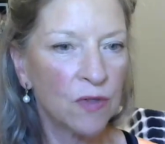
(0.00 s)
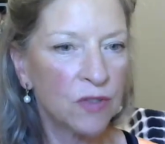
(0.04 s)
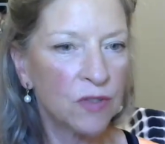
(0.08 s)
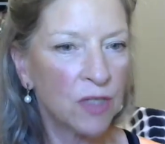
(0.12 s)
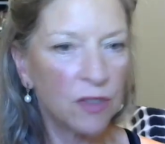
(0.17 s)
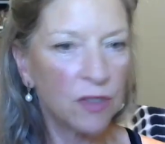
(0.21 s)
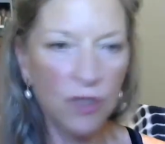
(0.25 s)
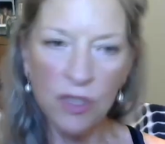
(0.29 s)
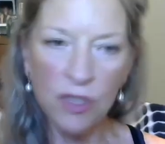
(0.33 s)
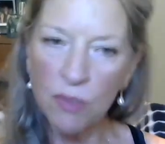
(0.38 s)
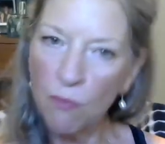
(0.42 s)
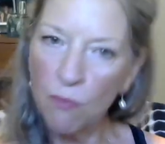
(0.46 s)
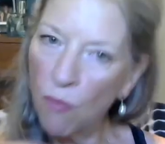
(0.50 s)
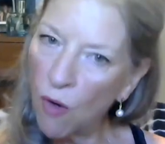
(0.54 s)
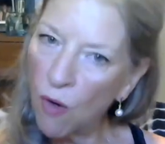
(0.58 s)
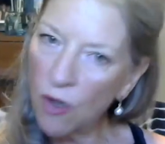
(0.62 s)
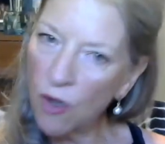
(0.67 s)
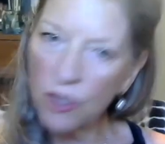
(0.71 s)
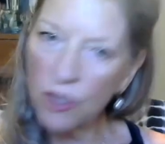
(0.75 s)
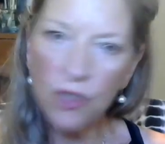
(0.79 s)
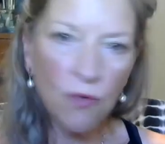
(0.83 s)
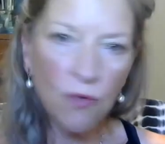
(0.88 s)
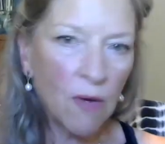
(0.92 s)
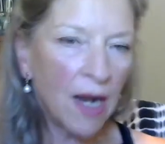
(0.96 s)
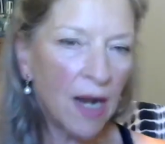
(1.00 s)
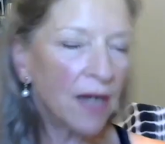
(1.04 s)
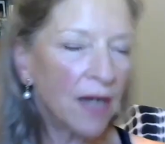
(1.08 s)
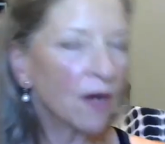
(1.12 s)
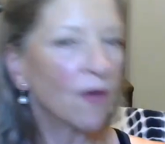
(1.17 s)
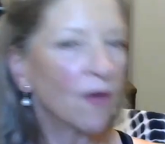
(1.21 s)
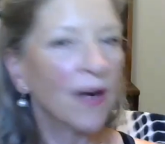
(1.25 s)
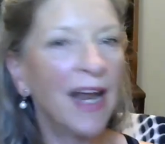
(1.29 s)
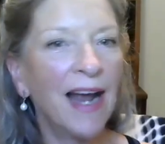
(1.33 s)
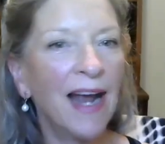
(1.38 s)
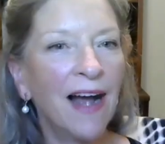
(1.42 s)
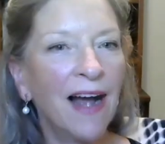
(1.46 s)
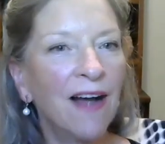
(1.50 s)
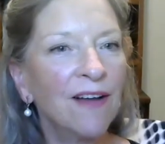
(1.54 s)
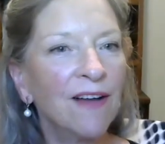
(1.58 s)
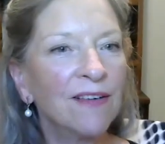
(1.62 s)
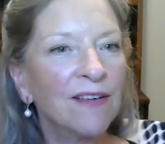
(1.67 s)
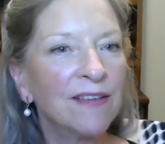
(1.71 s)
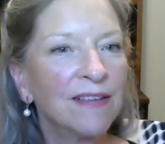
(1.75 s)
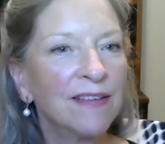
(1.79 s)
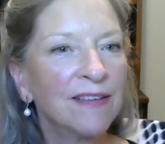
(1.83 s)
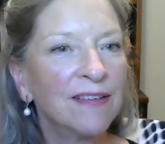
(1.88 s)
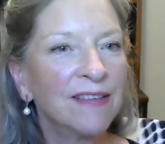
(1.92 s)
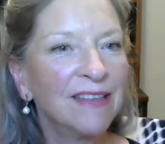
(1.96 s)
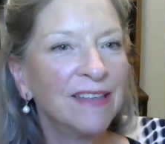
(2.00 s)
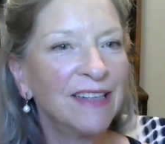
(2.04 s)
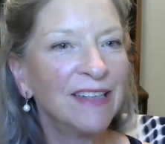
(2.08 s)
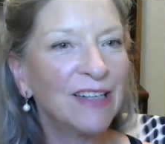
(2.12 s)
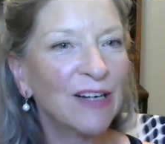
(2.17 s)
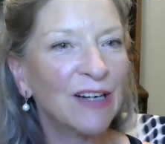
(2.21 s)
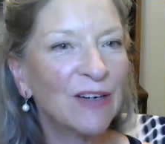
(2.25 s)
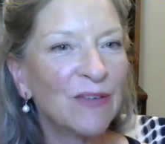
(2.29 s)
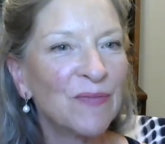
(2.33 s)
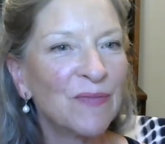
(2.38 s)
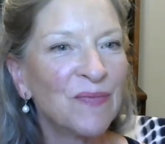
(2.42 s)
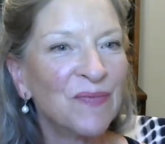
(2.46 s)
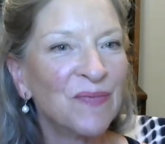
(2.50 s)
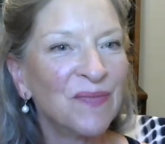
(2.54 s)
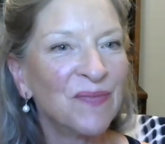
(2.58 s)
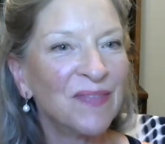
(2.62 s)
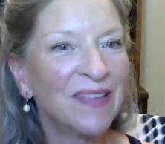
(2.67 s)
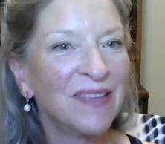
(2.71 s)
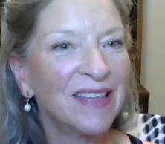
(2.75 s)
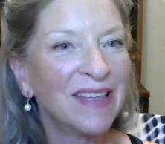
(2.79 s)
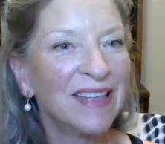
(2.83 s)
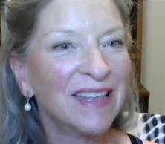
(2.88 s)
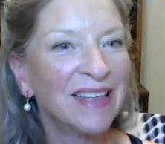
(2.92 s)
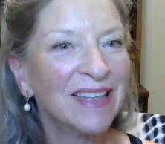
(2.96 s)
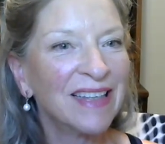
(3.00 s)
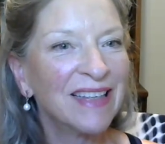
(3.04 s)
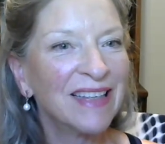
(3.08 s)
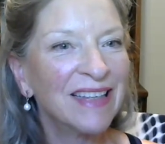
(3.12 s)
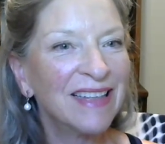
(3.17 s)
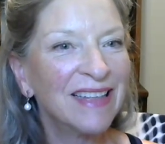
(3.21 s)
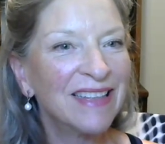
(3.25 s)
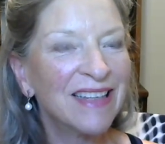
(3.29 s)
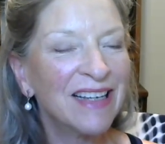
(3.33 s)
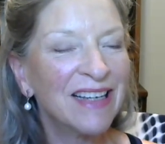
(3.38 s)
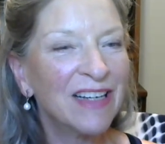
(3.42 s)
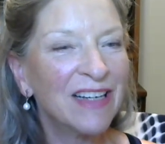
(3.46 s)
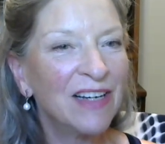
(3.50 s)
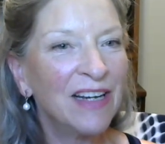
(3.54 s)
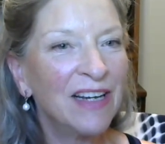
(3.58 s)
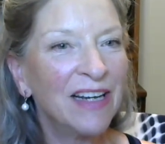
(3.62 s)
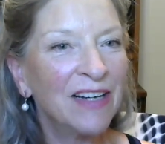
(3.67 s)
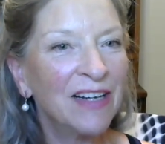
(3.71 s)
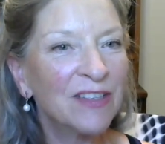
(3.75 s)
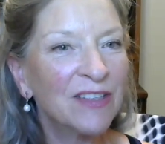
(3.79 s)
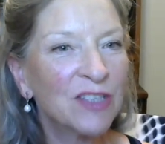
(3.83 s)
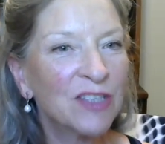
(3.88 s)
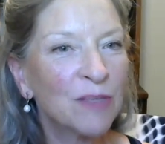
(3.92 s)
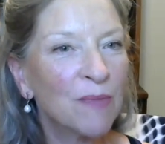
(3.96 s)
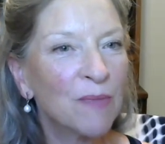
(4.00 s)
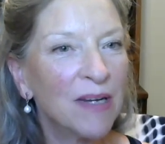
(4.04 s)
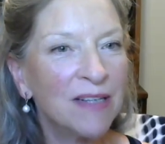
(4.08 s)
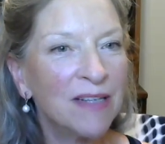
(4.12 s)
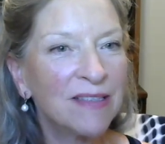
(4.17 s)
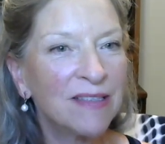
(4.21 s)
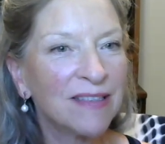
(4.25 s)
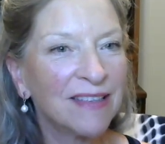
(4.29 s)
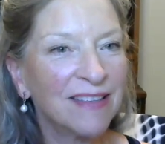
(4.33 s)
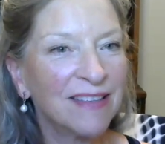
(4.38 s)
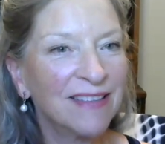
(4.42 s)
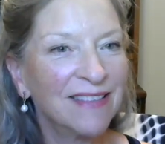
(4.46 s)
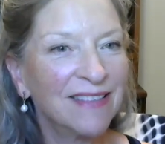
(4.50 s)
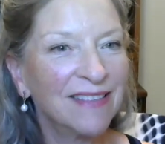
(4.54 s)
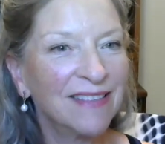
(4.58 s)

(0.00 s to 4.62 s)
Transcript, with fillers: that just march right on out you know, it, it, and it's amazing.